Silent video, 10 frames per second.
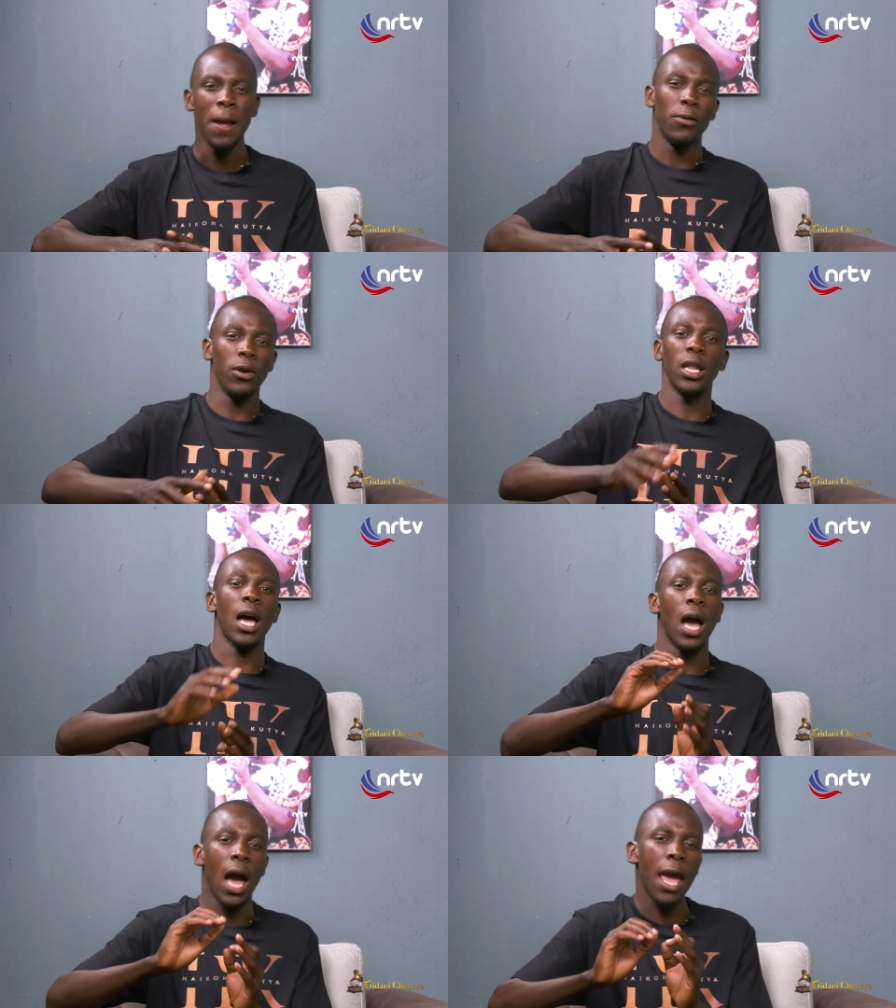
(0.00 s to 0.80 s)
Well,
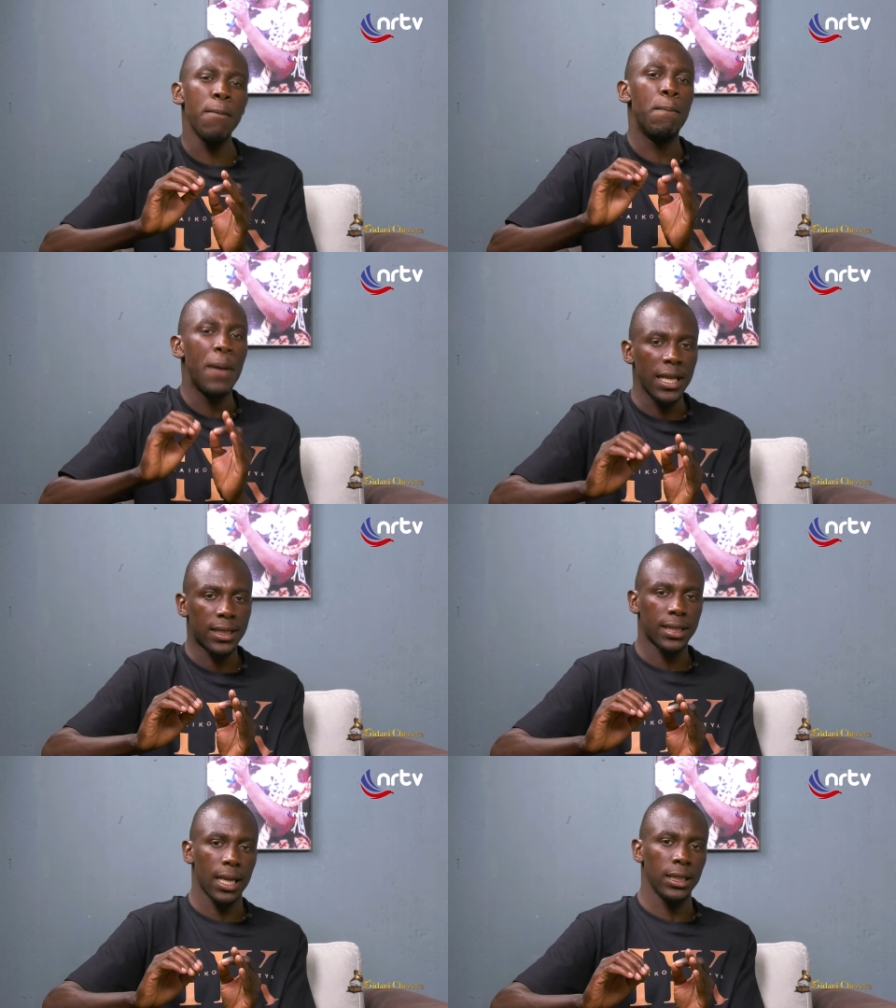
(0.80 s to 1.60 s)
uh, I
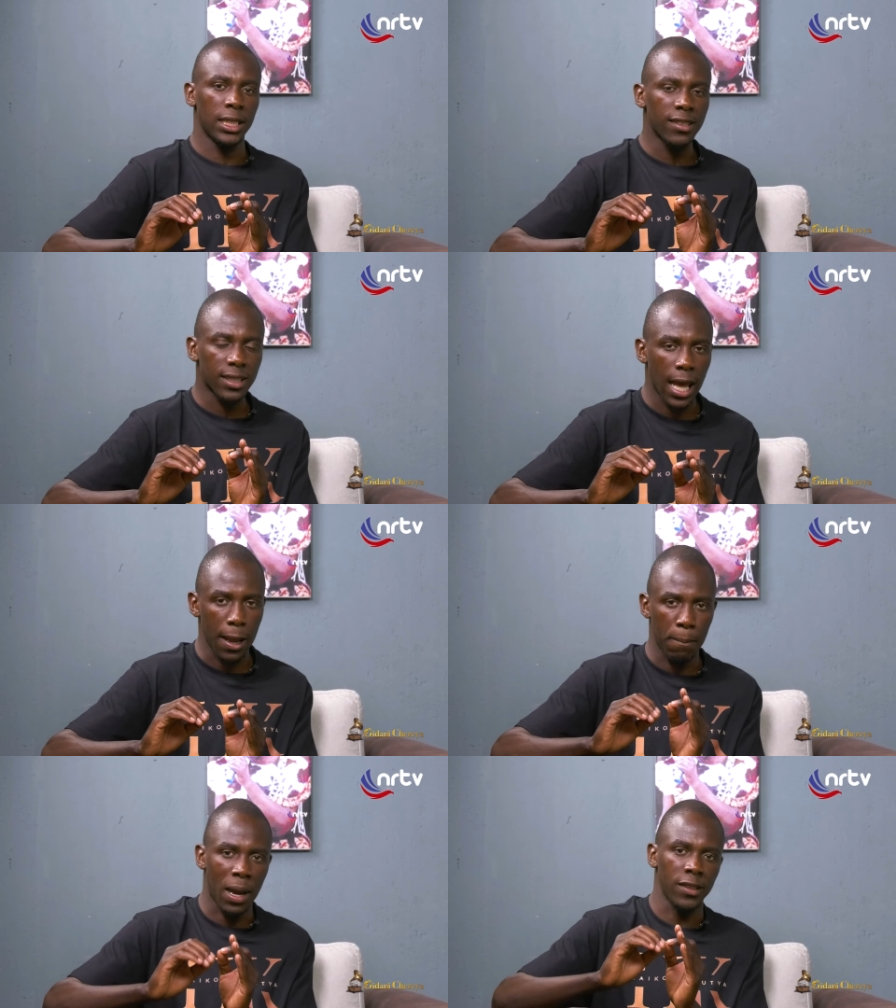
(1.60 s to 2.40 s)
bet uh, just
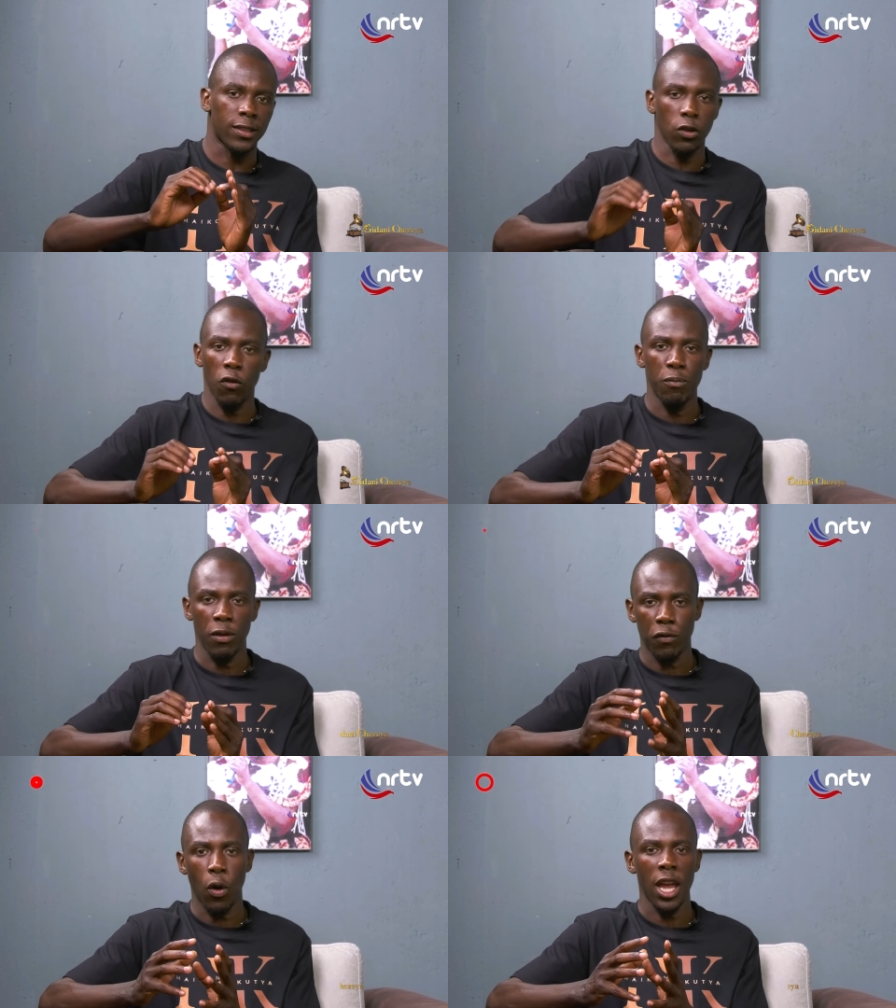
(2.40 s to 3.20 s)
like myself
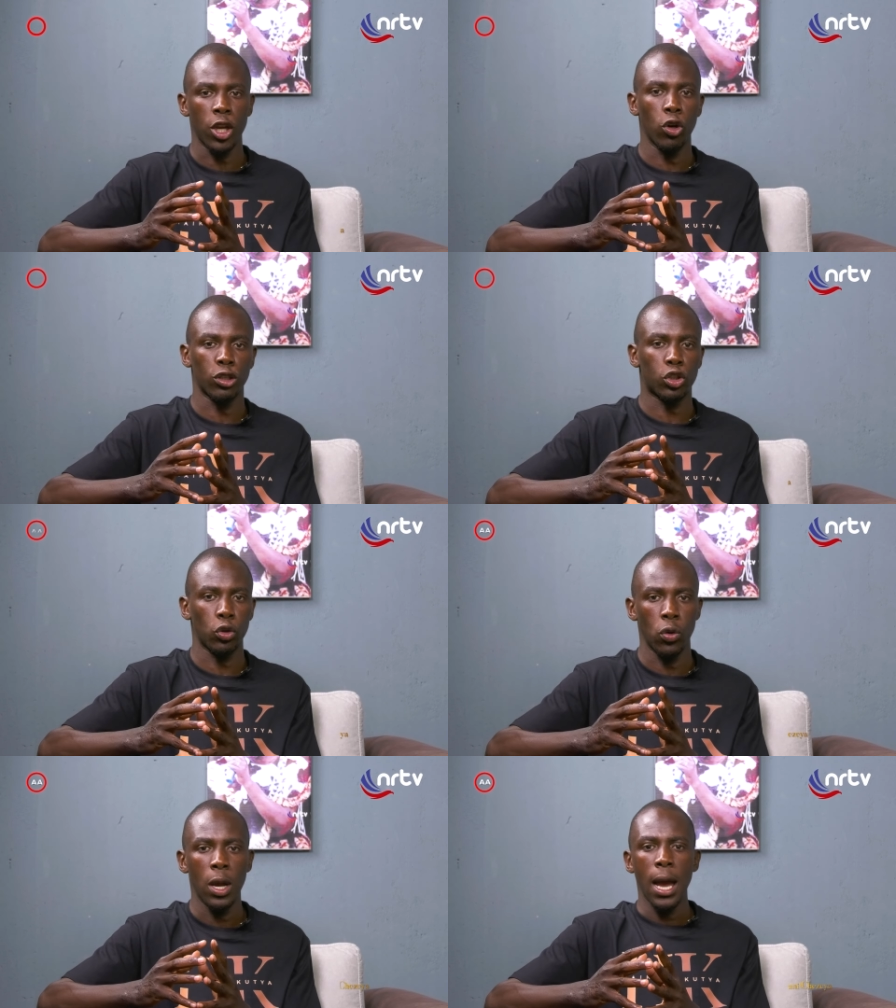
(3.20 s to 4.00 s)
before I got
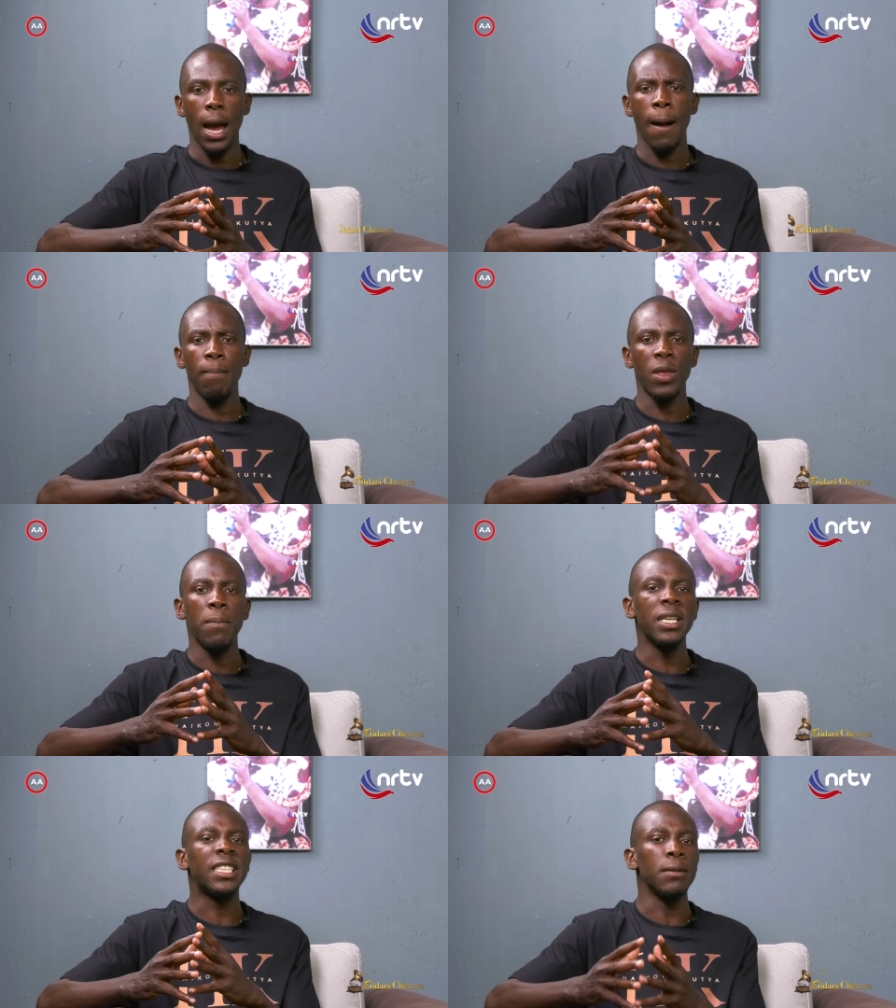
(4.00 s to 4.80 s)
to
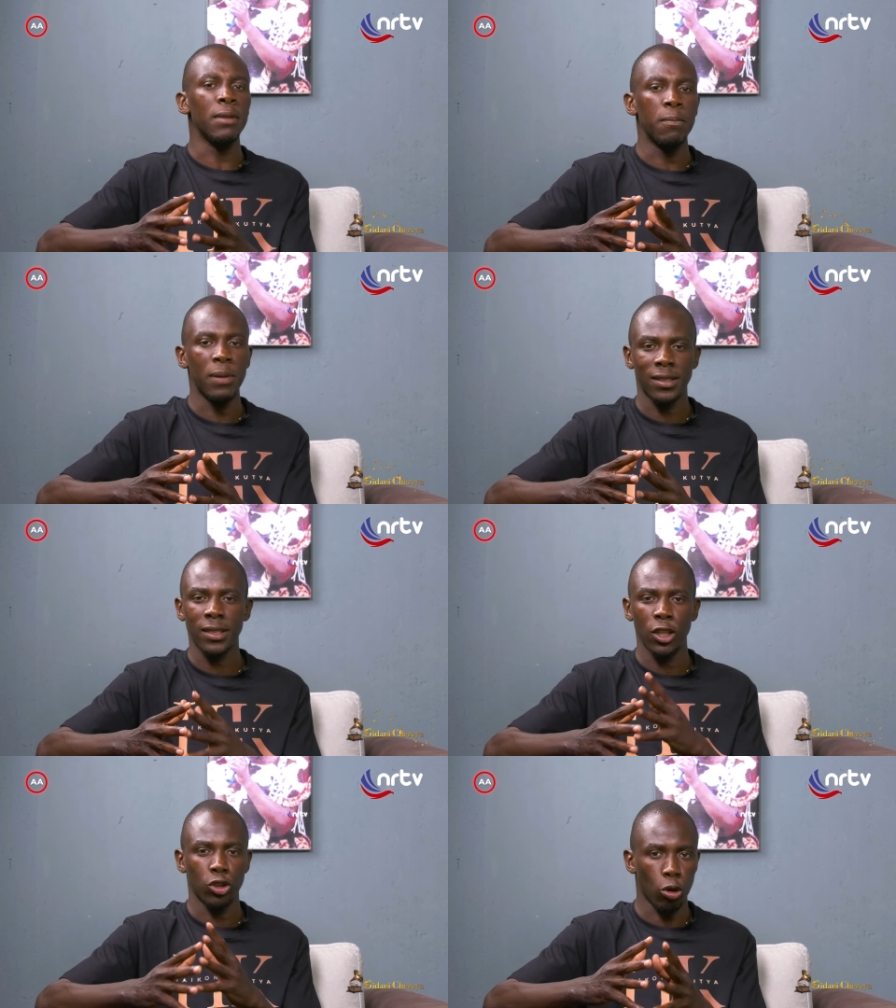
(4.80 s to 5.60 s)
um, meet him in
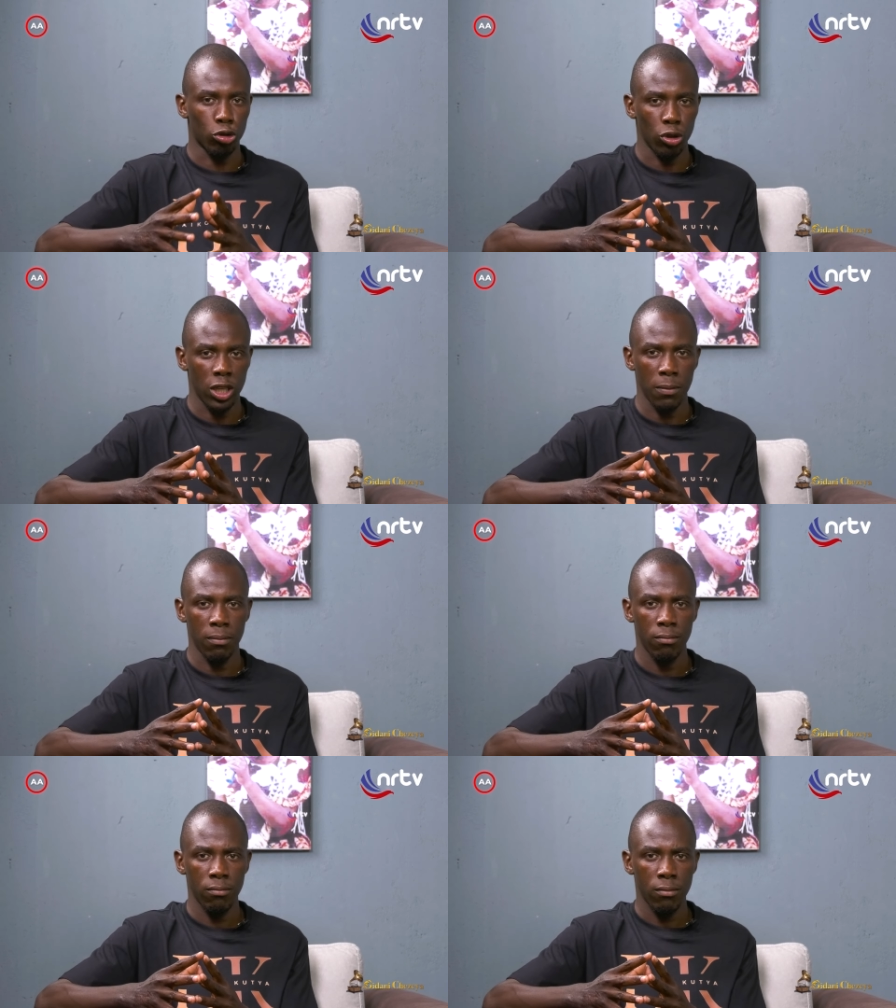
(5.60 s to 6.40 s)
person and talk to him,